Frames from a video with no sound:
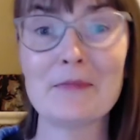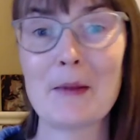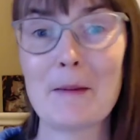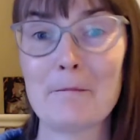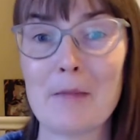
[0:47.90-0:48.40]

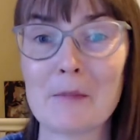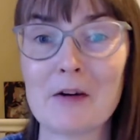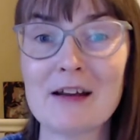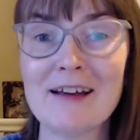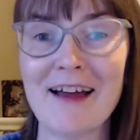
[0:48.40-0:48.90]

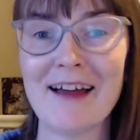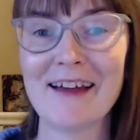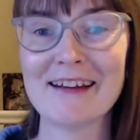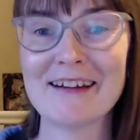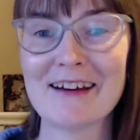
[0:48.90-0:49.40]
memory,
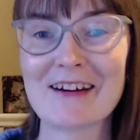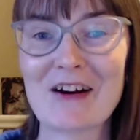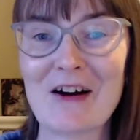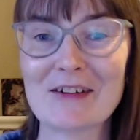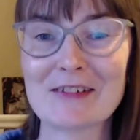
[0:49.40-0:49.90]
and
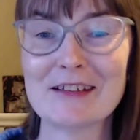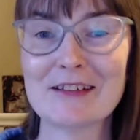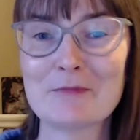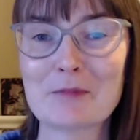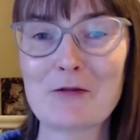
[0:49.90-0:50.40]

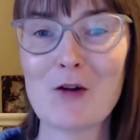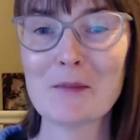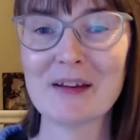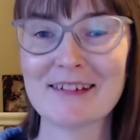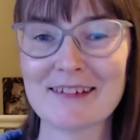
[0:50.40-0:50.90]
cognitive
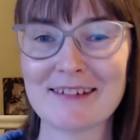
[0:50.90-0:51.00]
performance.